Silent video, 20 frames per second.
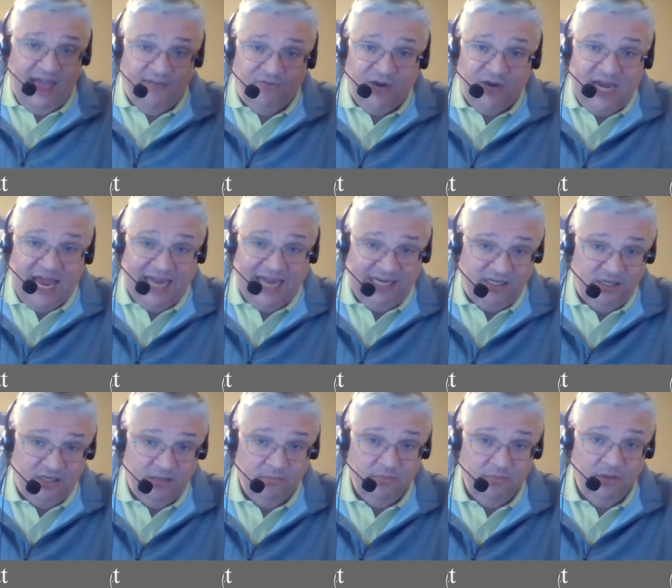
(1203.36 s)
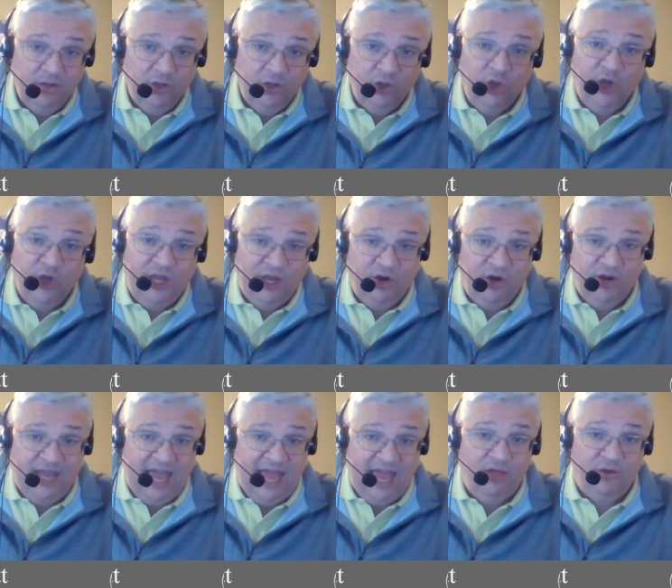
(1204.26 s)
every night. Look at your
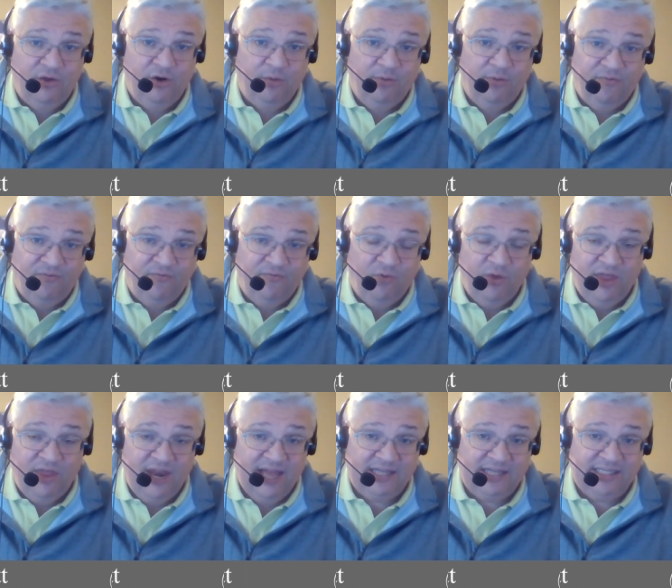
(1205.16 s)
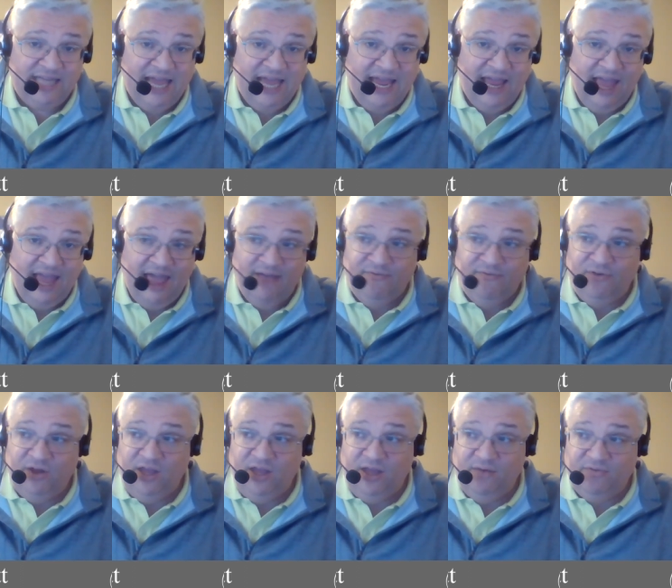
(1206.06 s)
calendar before the next day.
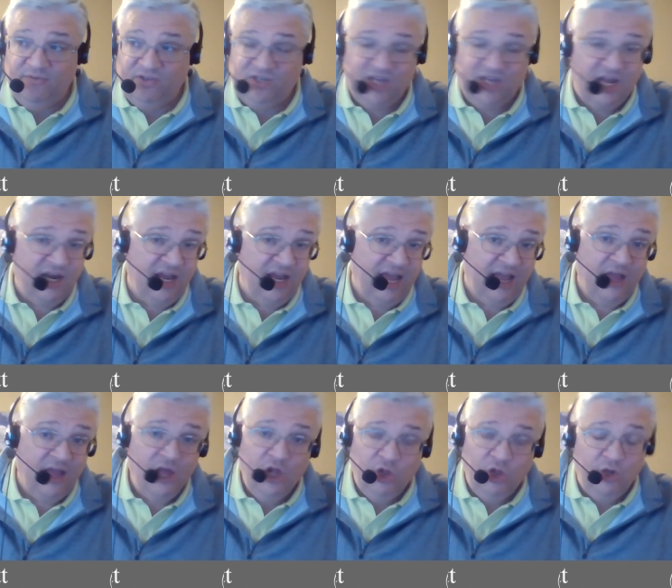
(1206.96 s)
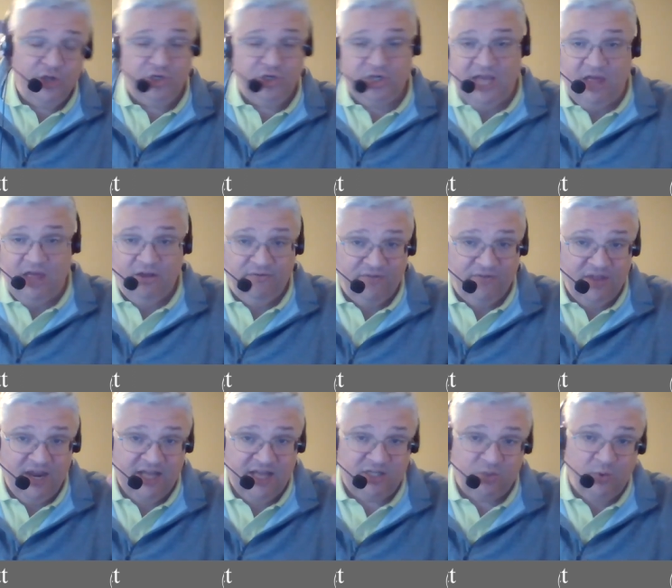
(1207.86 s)
Every Sunday, look at your calendar for
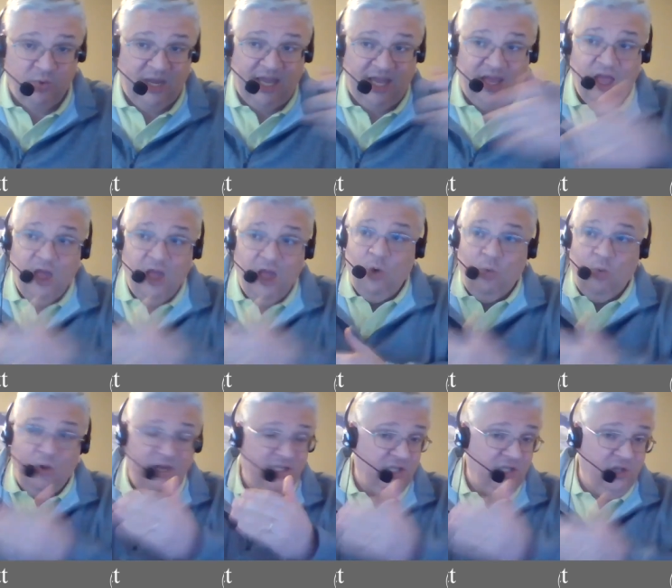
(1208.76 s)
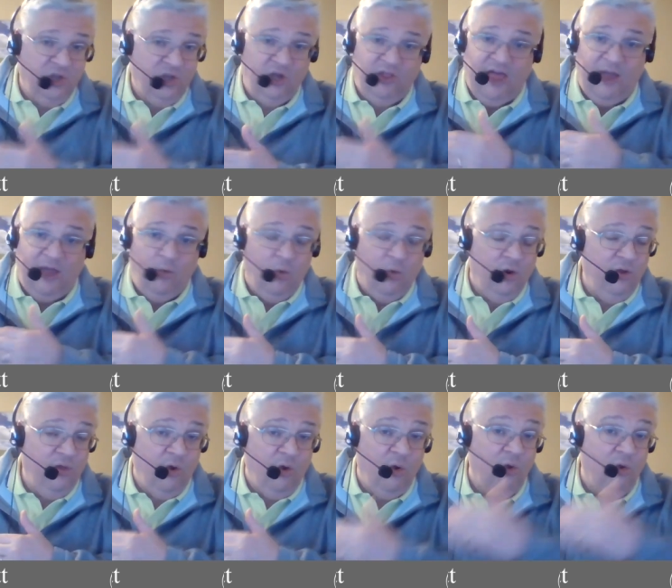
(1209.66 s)
the next week. What does it look like? Where
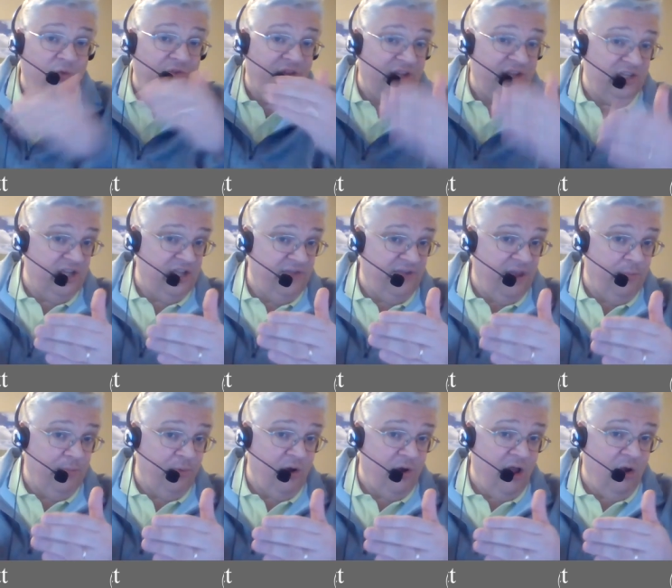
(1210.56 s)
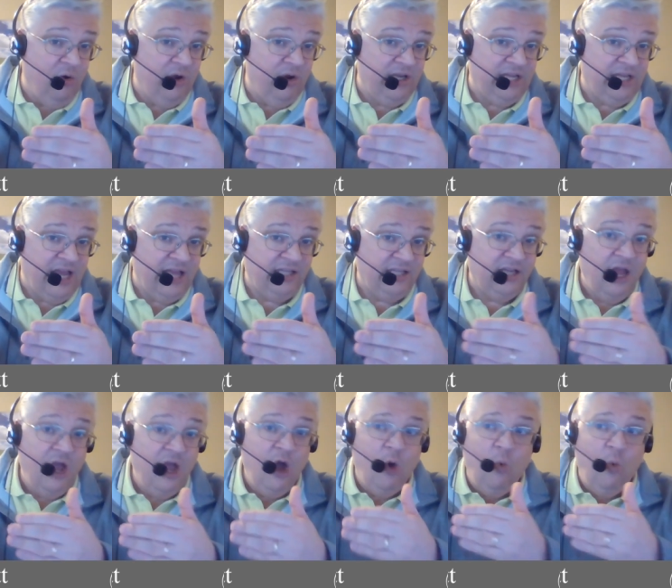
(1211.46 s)
are the holes? Did stuff get prioritized?
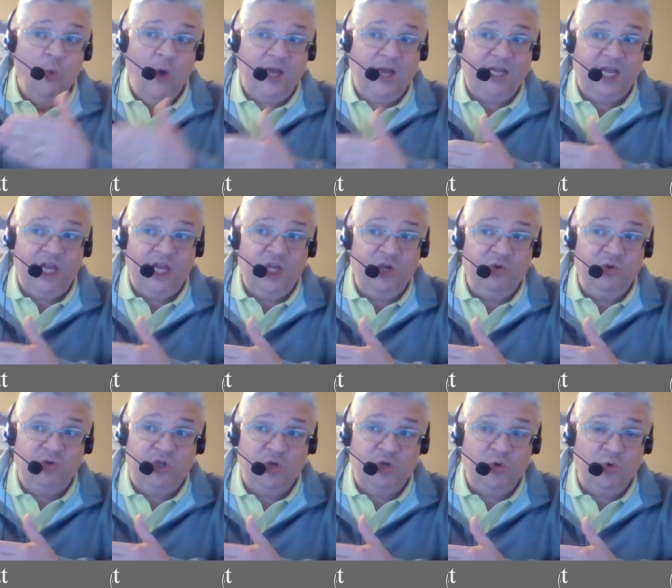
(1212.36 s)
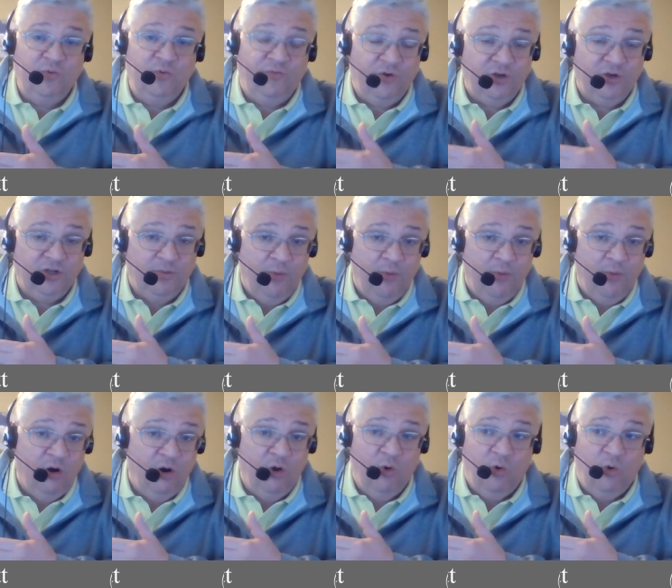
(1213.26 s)
What can you do for
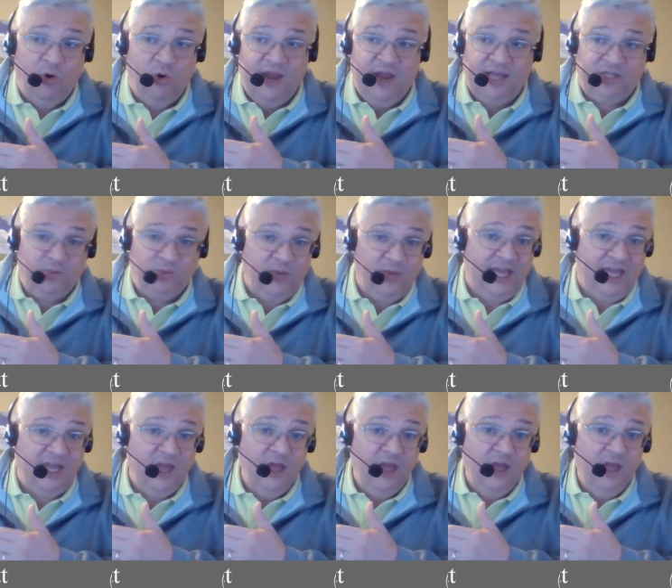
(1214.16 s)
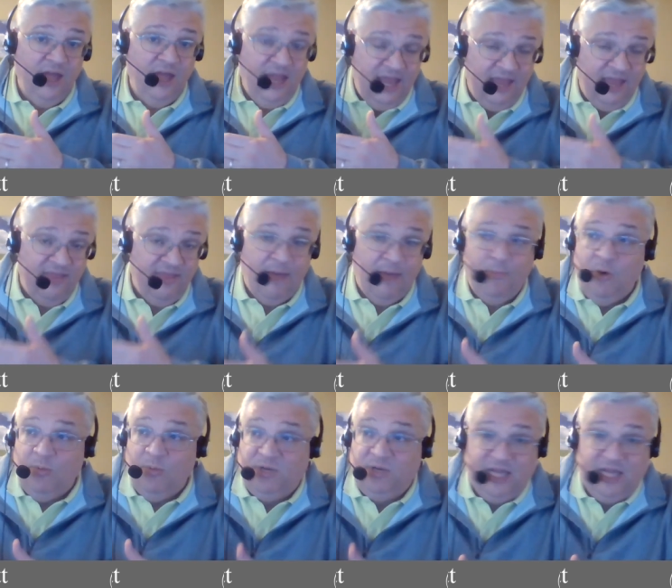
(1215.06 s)
tomorrow or next week in that
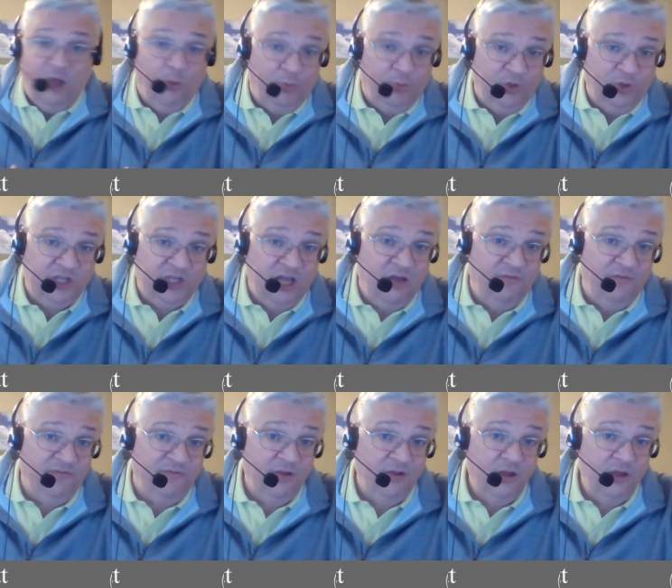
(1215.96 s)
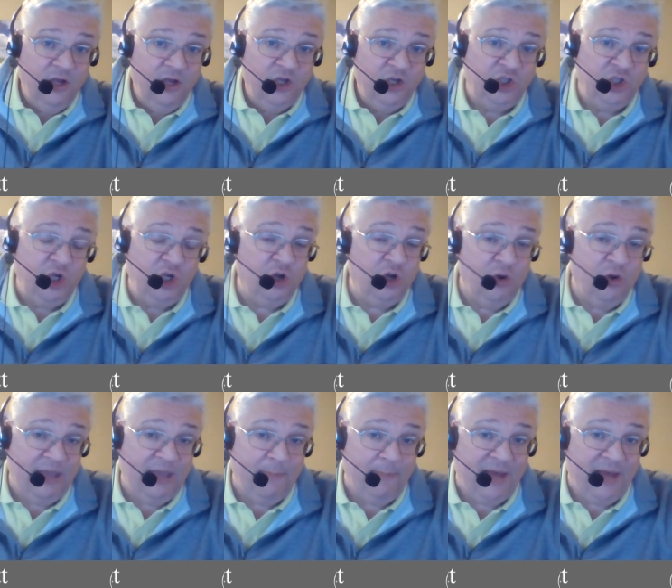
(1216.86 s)
moment to help yourself so you
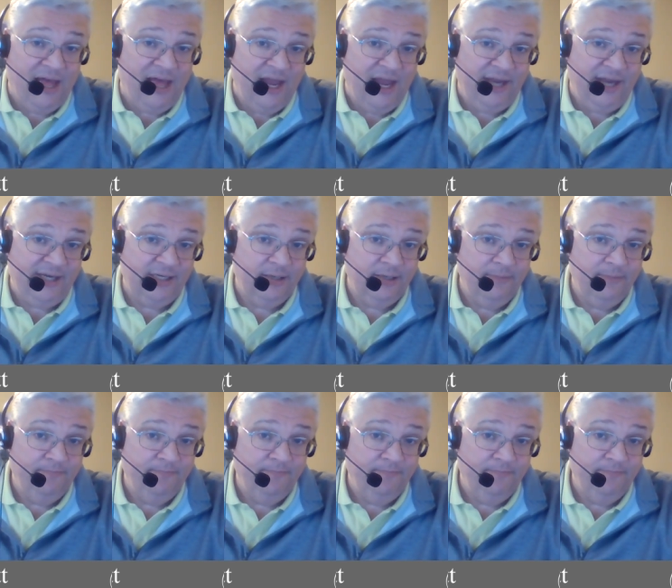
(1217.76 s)
don't get behind?